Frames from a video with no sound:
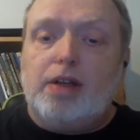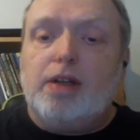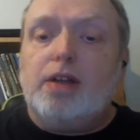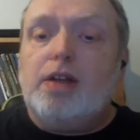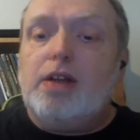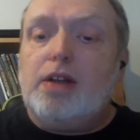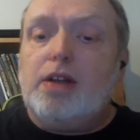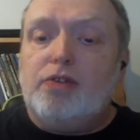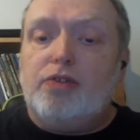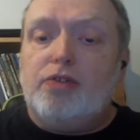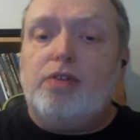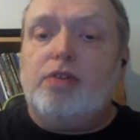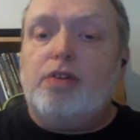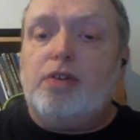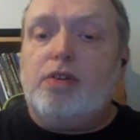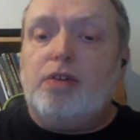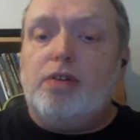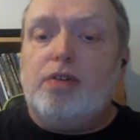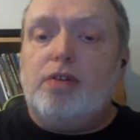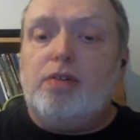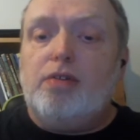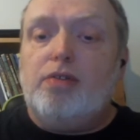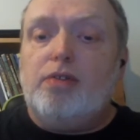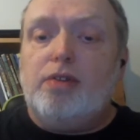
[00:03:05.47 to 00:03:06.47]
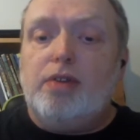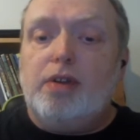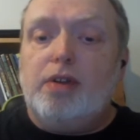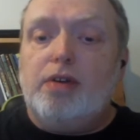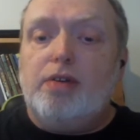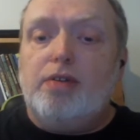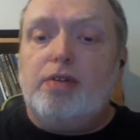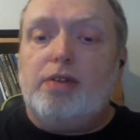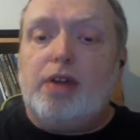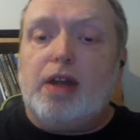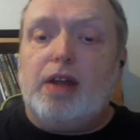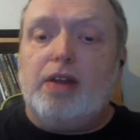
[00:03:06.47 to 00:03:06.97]
Because you can use
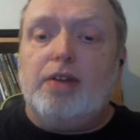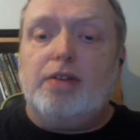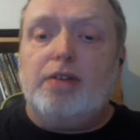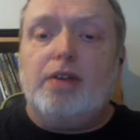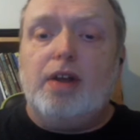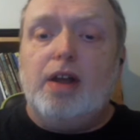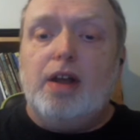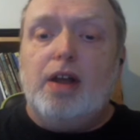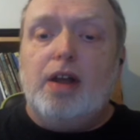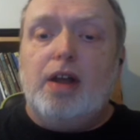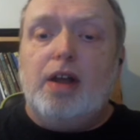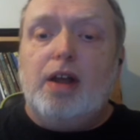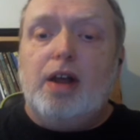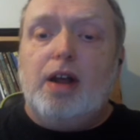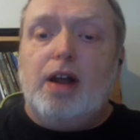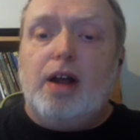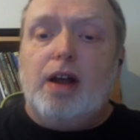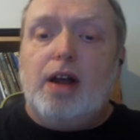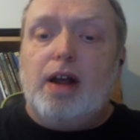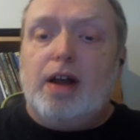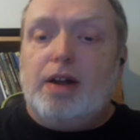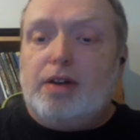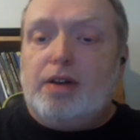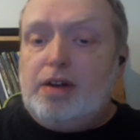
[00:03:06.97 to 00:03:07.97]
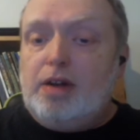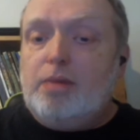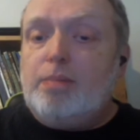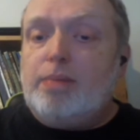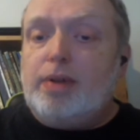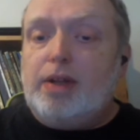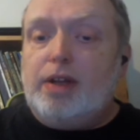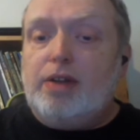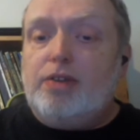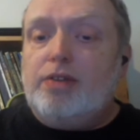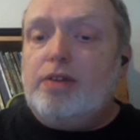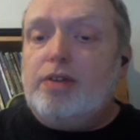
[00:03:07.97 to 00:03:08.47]
those as
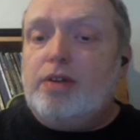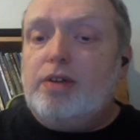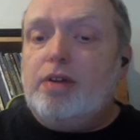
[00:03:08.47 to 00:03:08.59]
templates